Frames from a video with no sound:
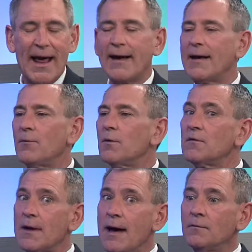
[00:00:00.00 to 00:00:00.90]
Equally. And it
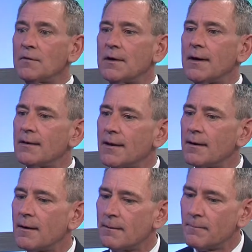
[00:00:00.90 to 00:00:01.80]
was announced today
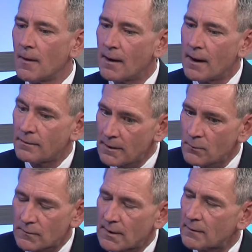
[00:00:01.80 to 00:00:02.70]
that um, I think
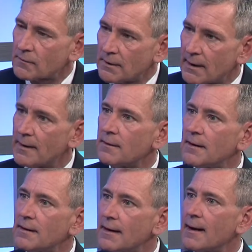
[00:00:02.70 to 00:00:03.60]
it was announced today
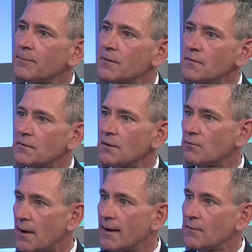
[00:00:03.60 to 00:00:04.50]
that Indianapolis is going
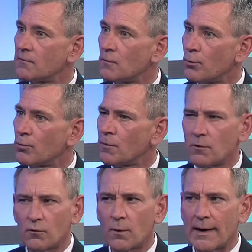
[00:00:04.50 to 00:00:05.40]
to try to get the Super
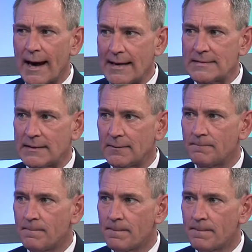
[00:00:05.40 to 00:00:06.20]
Bowl in 2018.